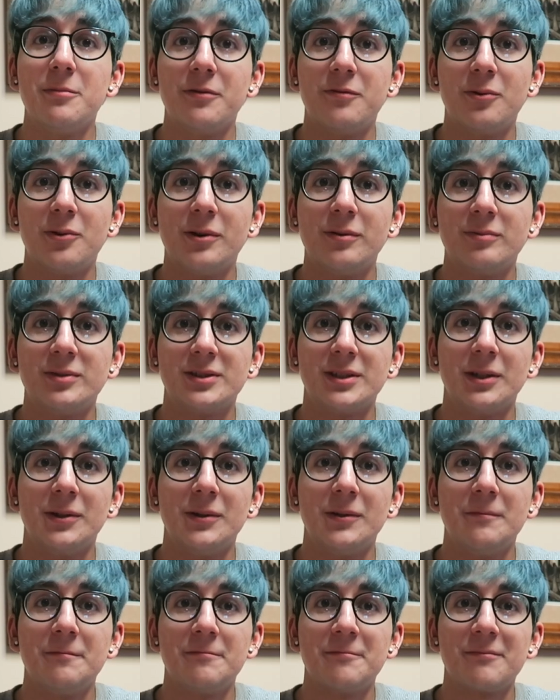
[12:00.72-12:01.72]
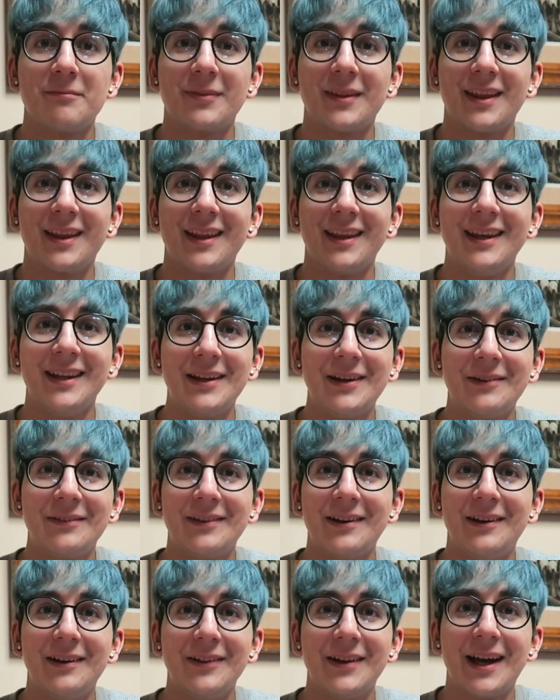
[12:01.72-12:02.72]
before, so you
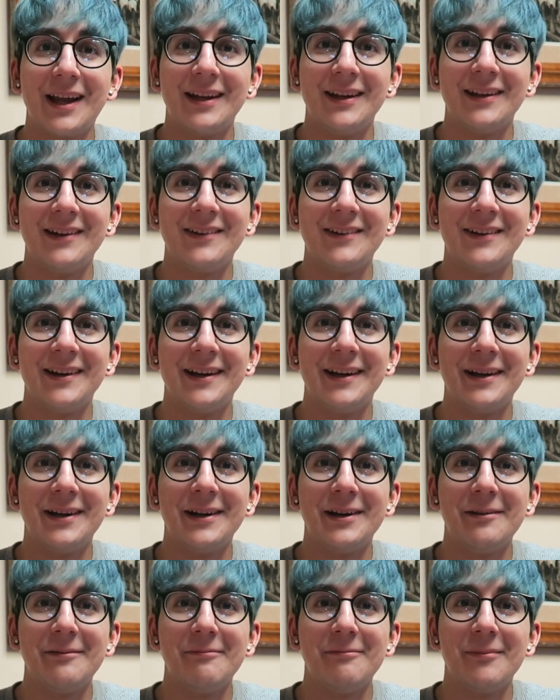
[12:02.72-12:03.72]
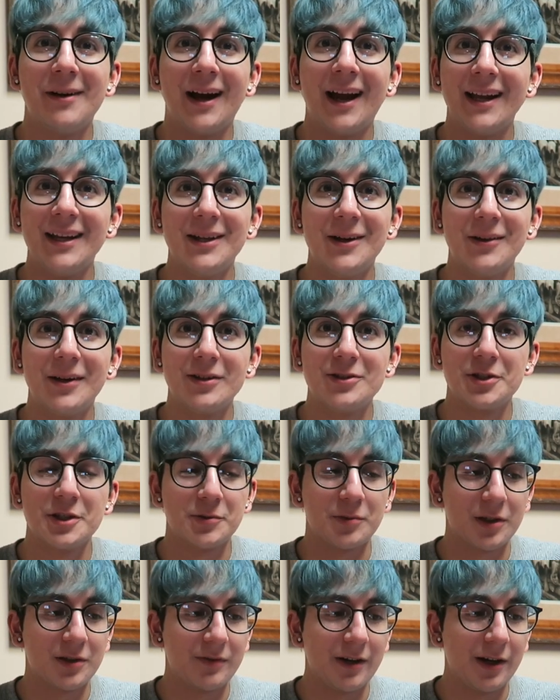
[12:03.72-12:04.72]
know, on that note, I know that
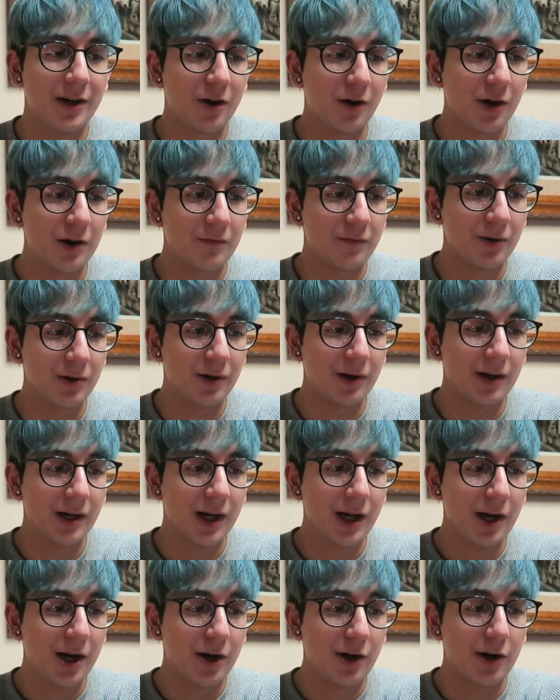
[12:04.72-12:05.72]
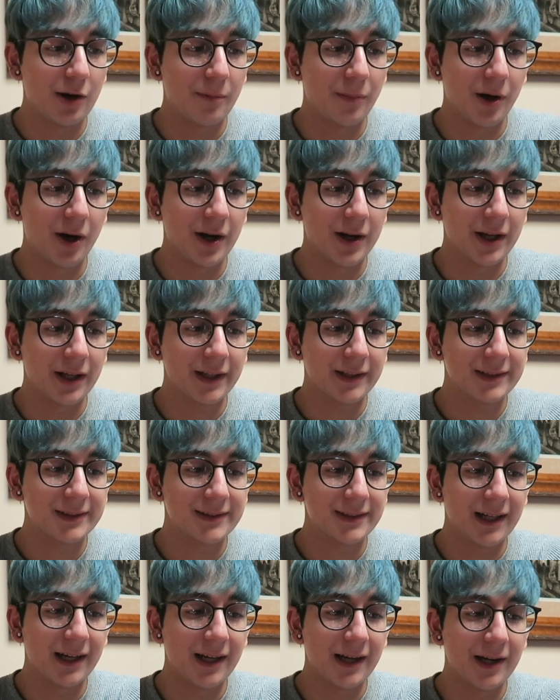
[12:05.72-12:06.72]
she's worked very hard for her
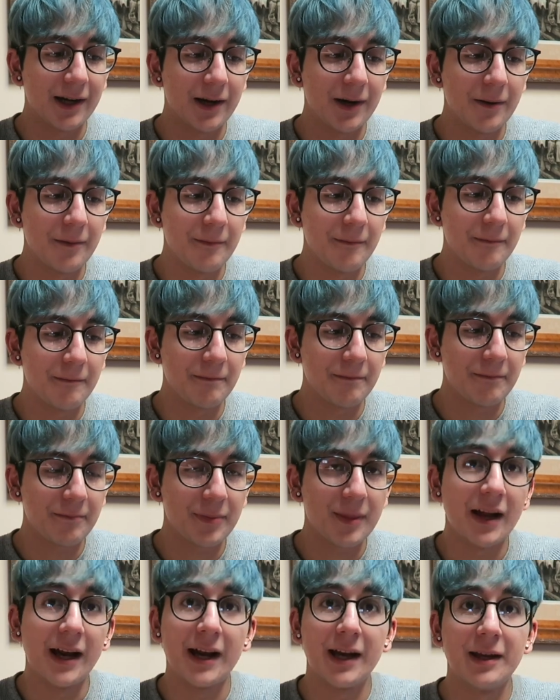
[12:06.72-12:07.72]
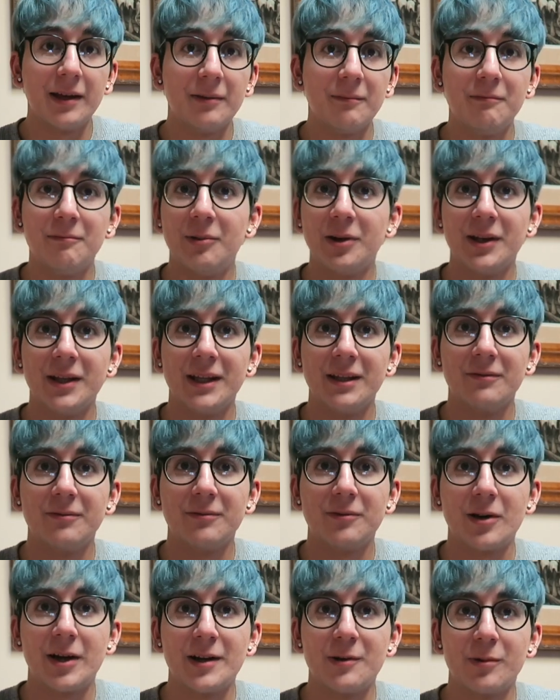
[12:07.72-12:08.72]
products. I want to
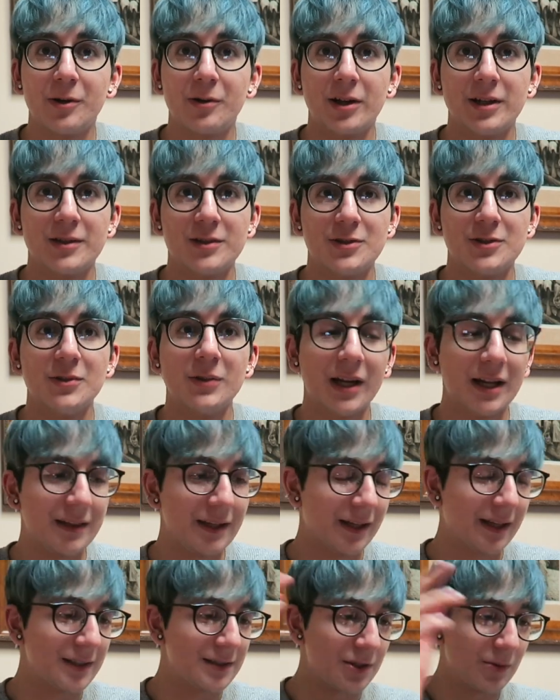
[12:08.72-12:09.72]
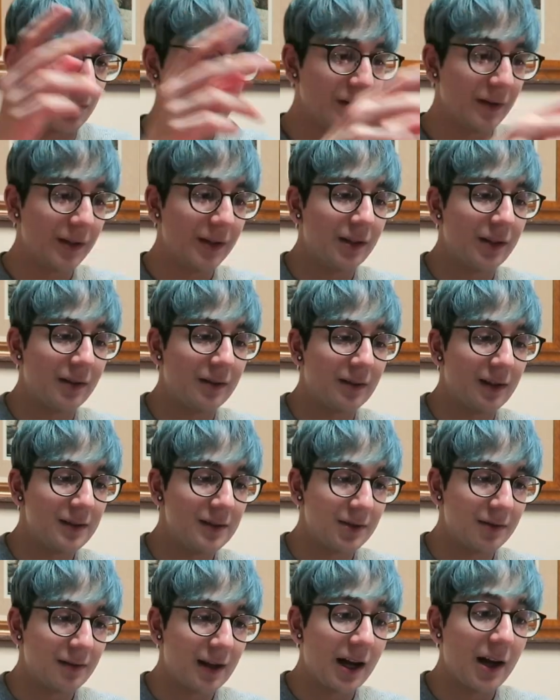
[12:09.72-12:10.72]
give credit where credit's due, and I think it's a really good
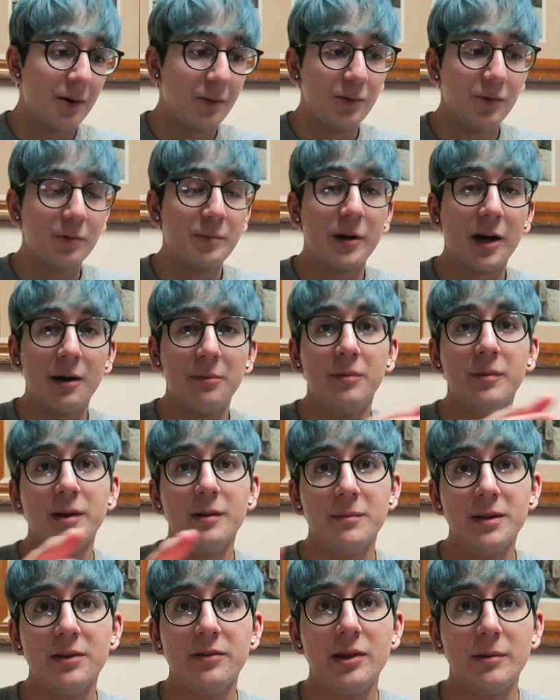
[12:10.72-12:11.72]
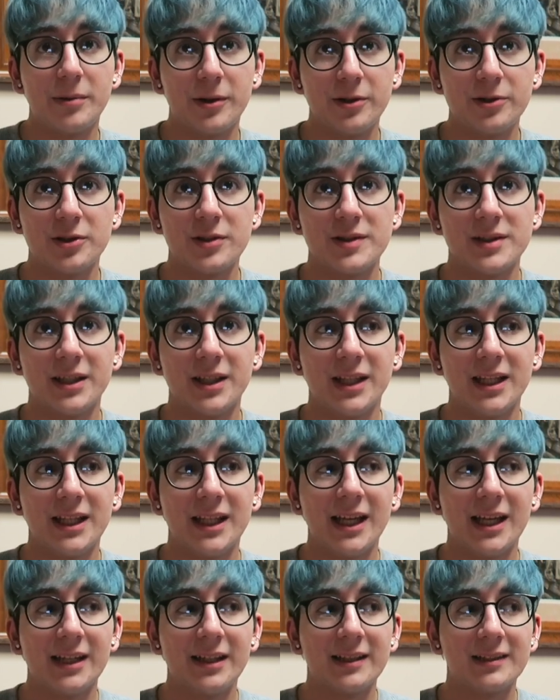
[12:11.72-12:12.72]
cleanser. I will probably be repurchasing it
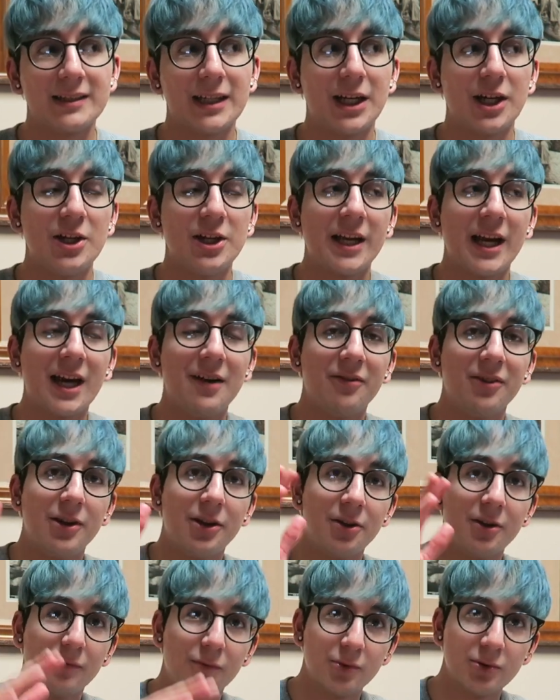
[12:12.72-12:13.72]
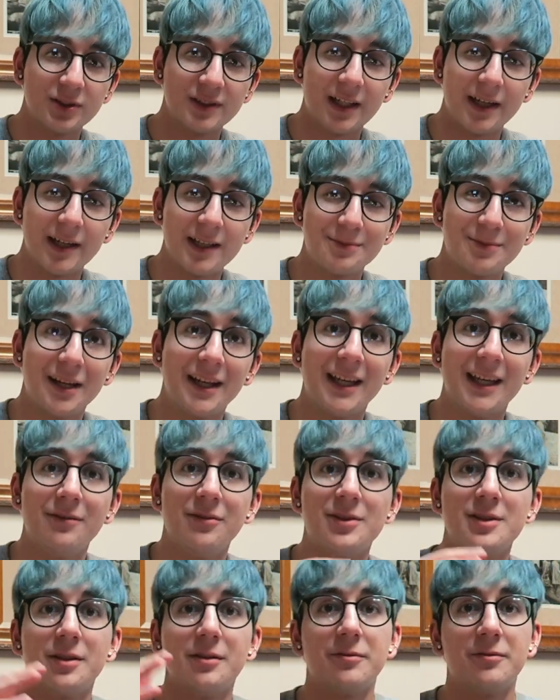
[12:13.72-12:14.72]
again because I already have another full size, but I gave
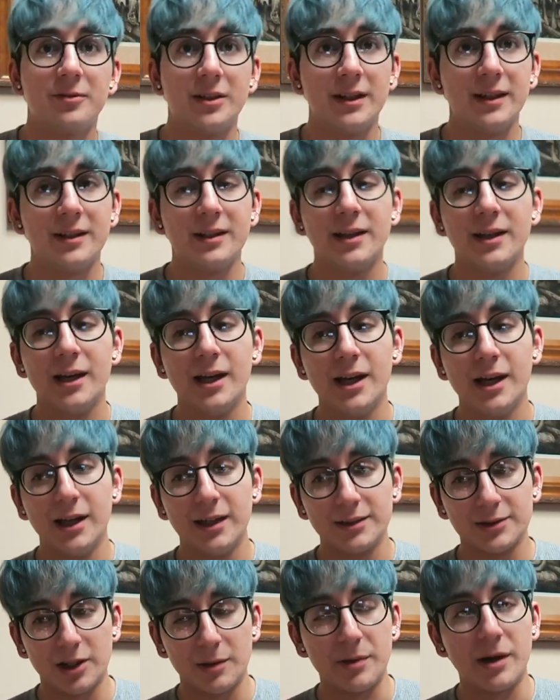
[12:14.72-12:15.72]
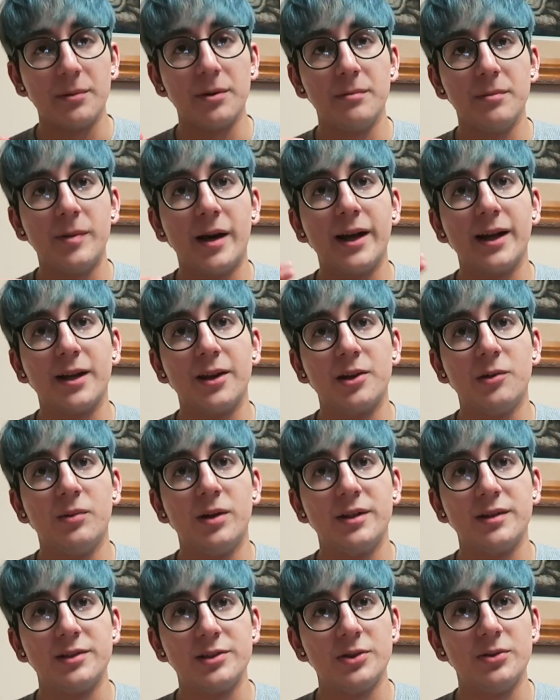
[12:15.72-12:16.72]
it to a friend, so I'll probably buy another
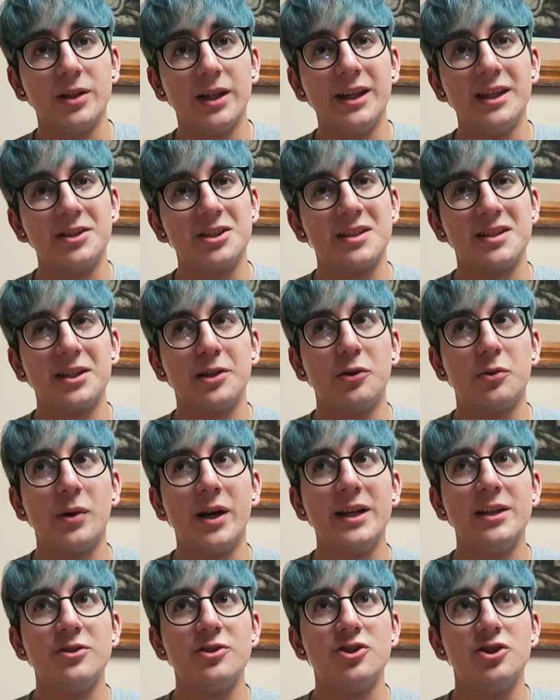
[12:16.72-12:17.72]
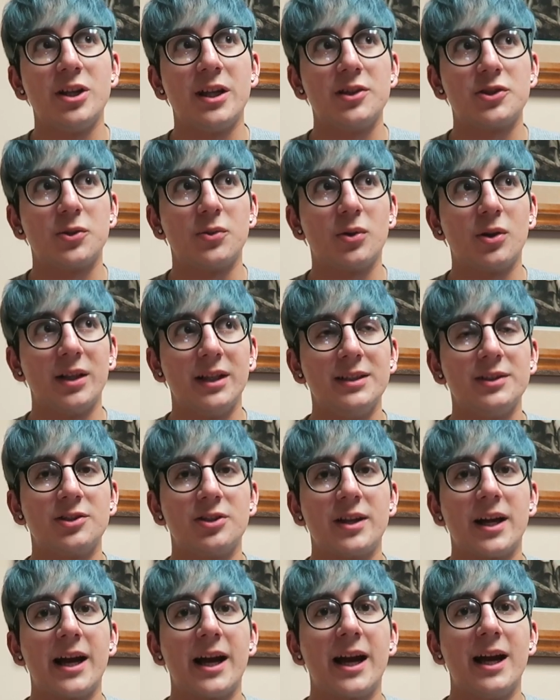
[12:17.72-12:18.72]
one soon. It's just a great gentle
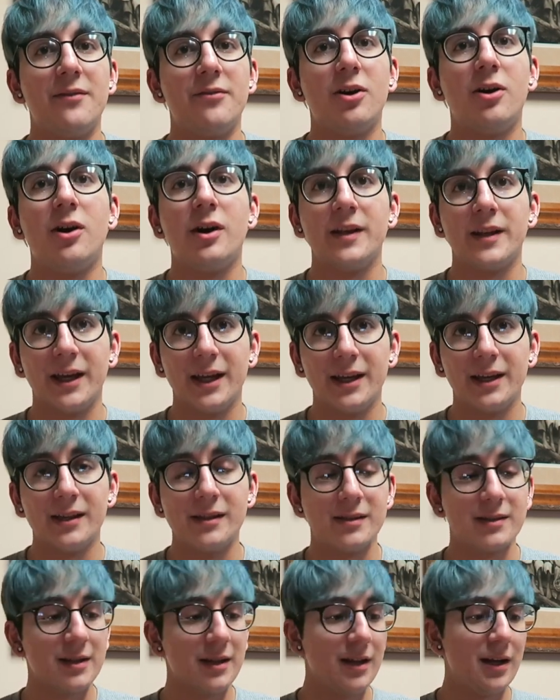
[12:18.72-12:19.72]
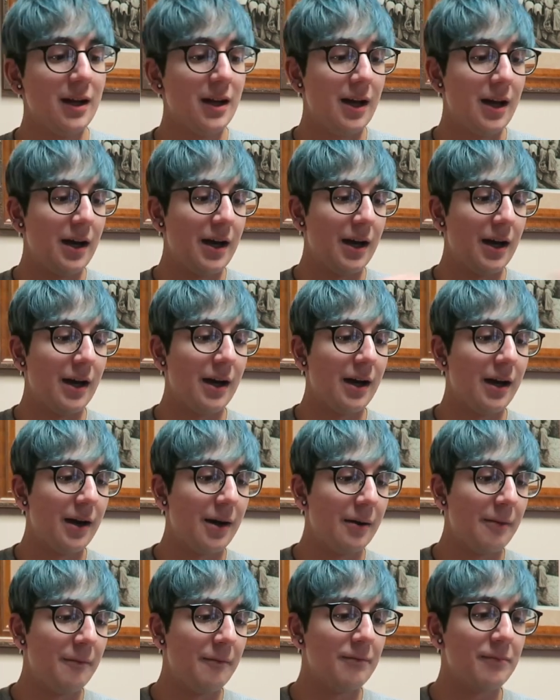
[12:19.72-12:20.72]
cleanser to have on hand.
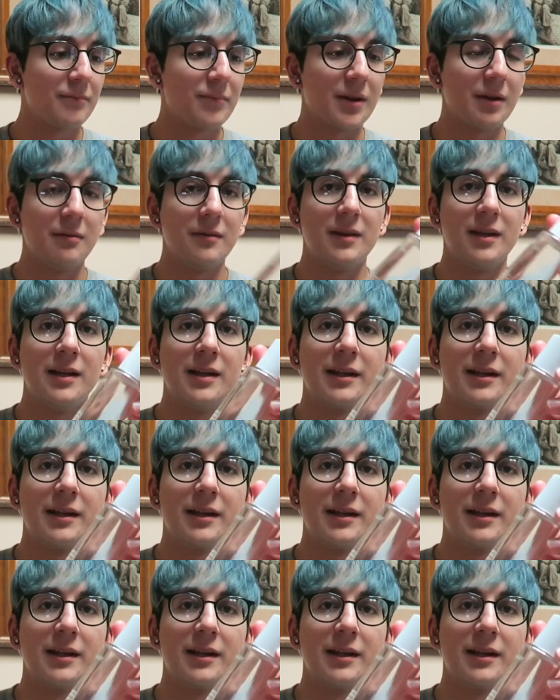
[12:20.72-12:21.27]
The